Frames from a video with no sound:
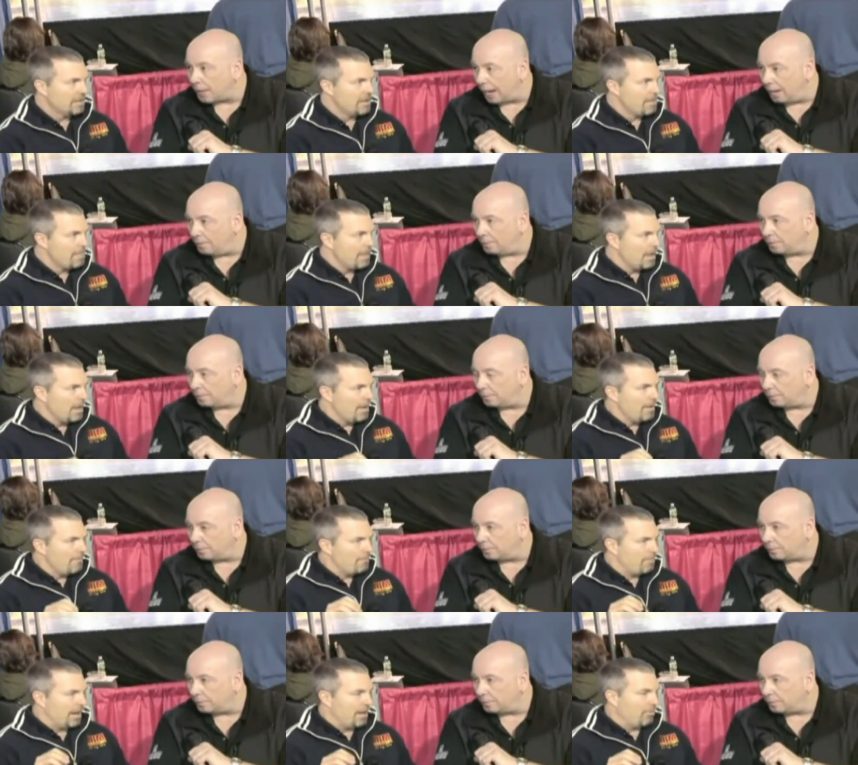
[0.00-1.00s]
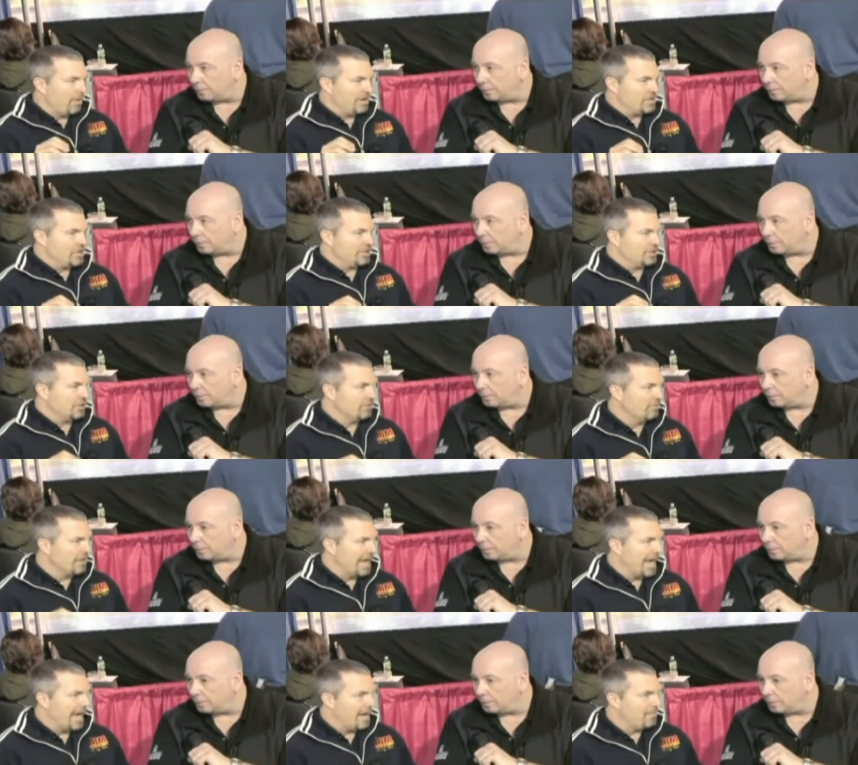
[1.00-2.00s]
Speaker 1: Okay. But when you do
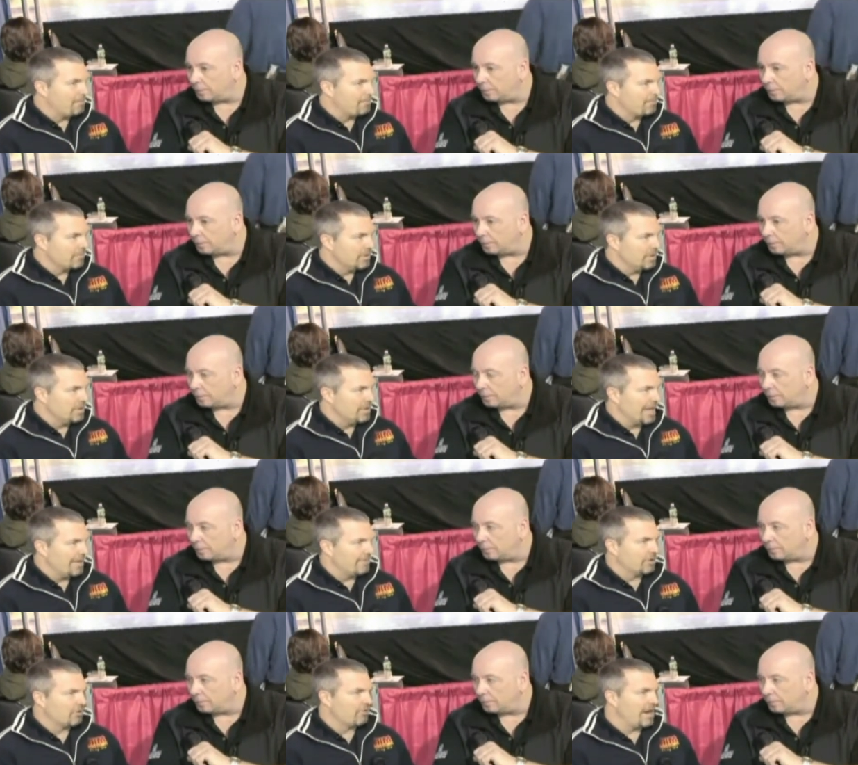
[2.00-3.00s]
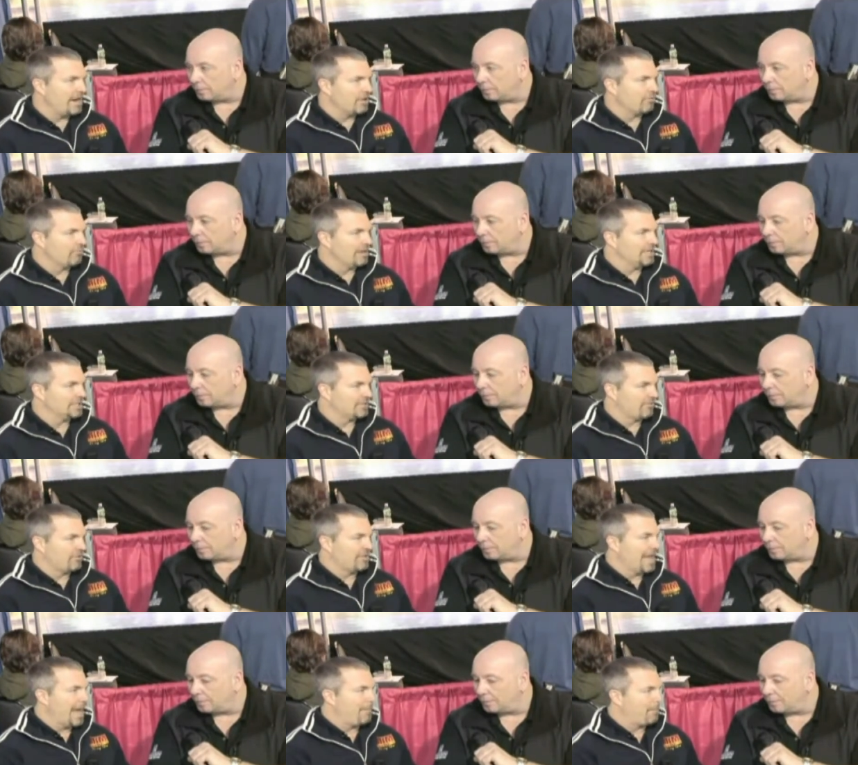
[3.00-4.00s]
that, you have a greater risk
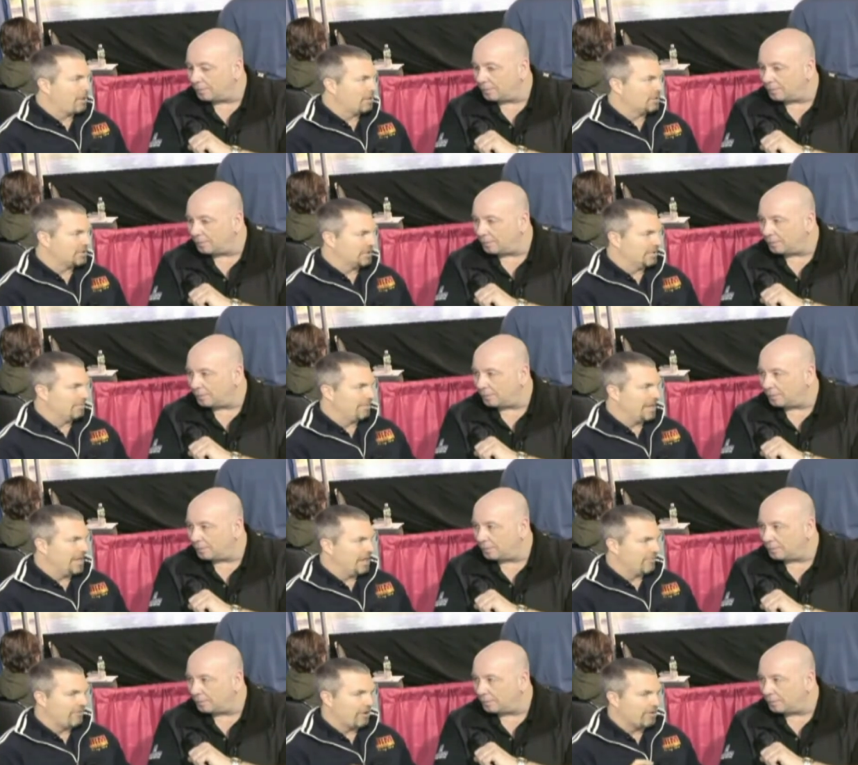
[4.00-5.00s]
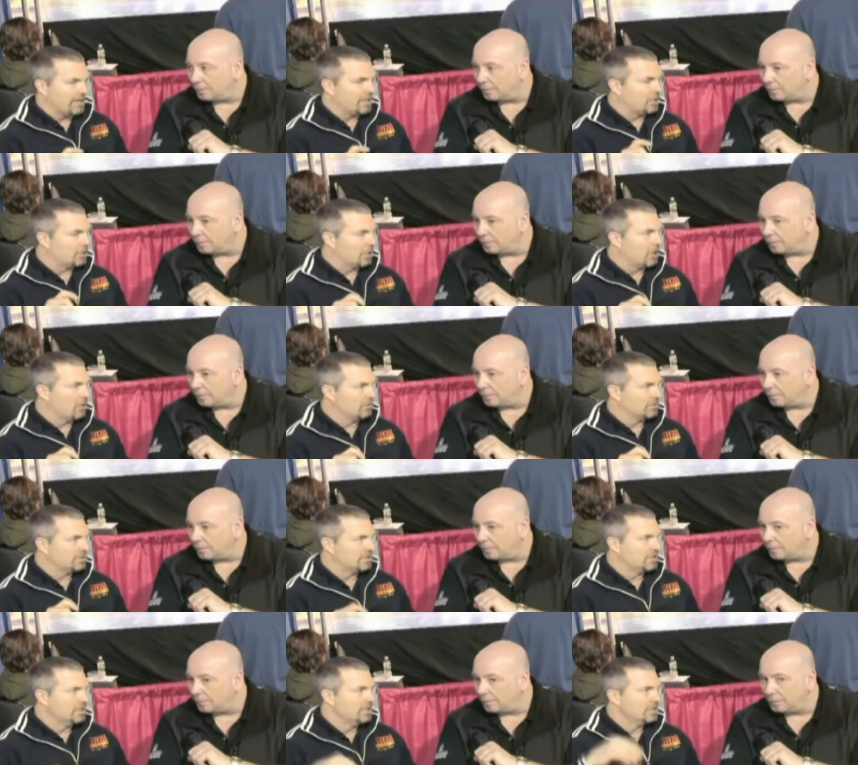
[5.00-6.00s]
for that person being very
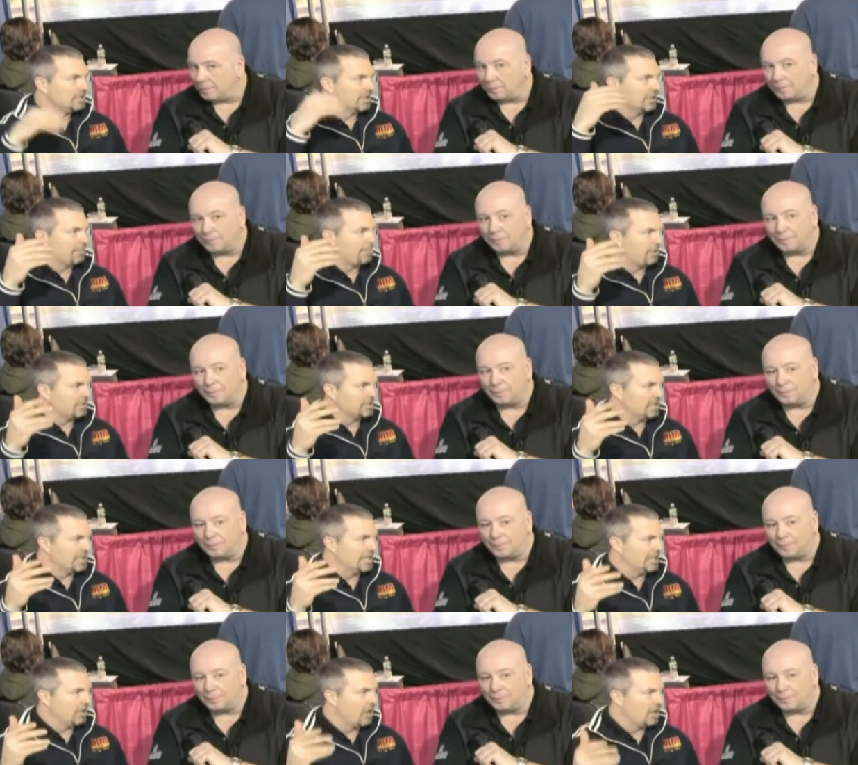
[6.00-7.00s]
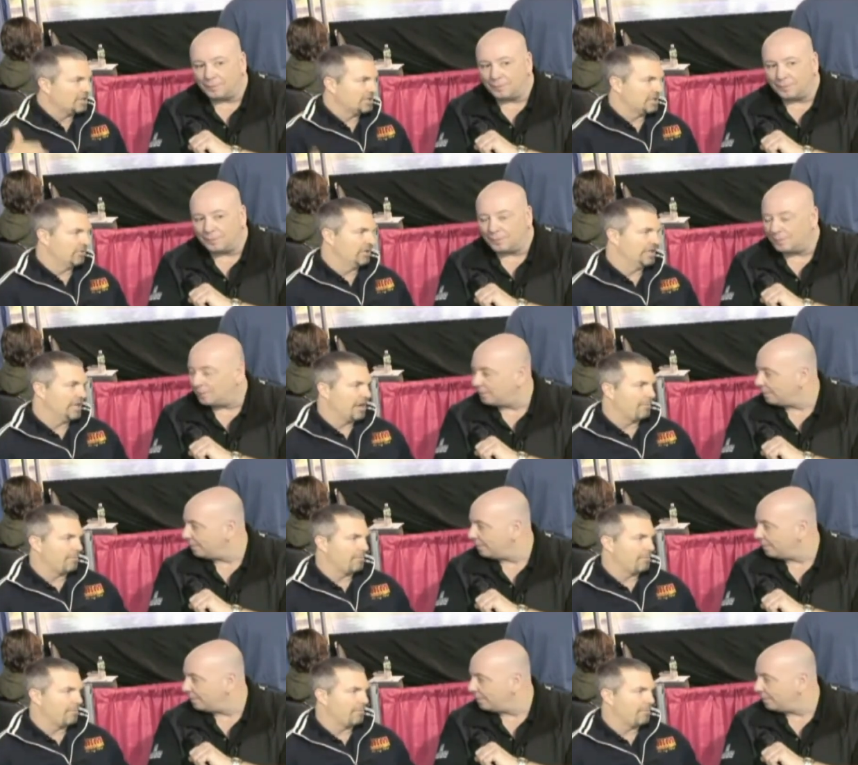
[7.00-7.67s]
close to the person he lost to in